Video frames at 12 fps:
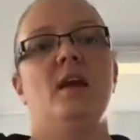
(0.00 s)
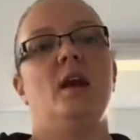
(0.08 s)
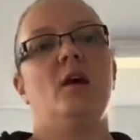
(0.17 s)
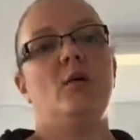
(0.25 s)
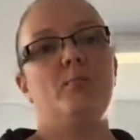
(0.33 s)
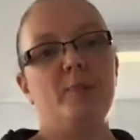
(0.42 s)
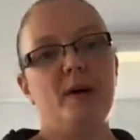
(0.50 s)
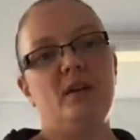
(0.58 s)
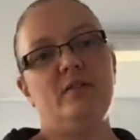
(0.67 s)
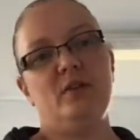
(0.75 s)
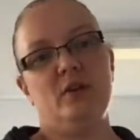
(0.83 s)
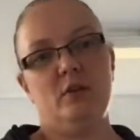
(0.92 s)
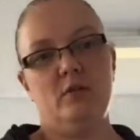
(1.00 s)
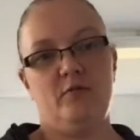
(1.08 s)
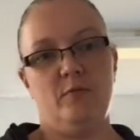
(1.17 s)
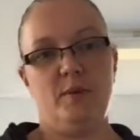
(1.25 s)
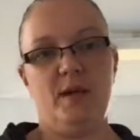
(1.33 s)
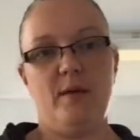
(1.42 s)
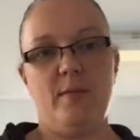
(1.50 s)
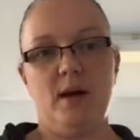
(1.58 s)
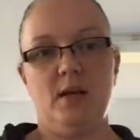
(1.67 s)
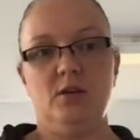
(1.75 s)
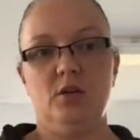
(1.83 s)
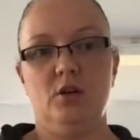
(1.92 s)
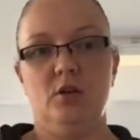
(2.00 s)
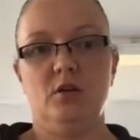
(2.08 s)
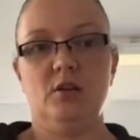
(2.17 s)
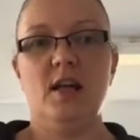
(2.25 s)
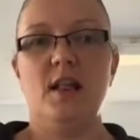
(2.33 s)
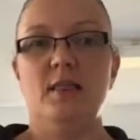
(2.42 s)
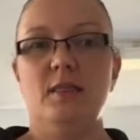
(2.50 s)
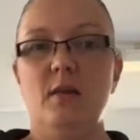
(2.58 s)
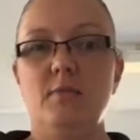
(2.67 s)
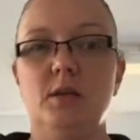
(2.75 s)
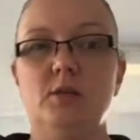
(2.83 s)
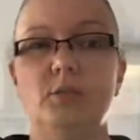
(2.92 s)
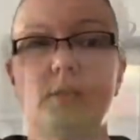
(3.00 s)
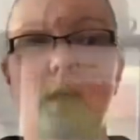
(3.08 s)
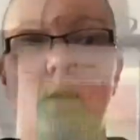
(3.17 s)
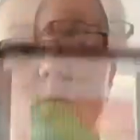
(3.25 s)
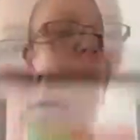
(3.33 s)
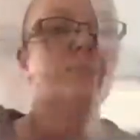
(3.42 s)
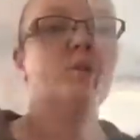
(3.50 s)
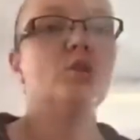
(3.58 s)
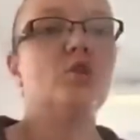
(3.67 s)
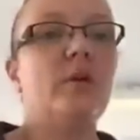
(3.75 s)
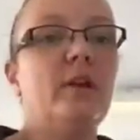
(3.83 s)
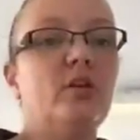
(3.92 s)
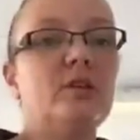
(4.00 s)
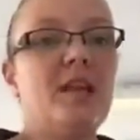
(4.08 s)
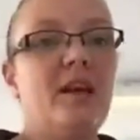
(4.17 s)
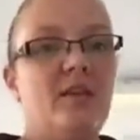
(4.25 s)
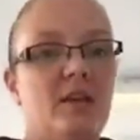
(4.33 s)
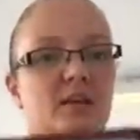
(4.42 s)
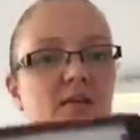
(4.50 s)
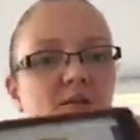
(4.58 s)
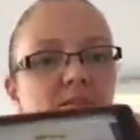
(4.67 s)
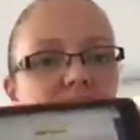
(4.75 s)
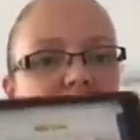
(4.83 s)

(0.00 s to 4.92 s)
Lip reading: Now, I bet you've heard of the BMI chart. Let me just get one. So it looks like this.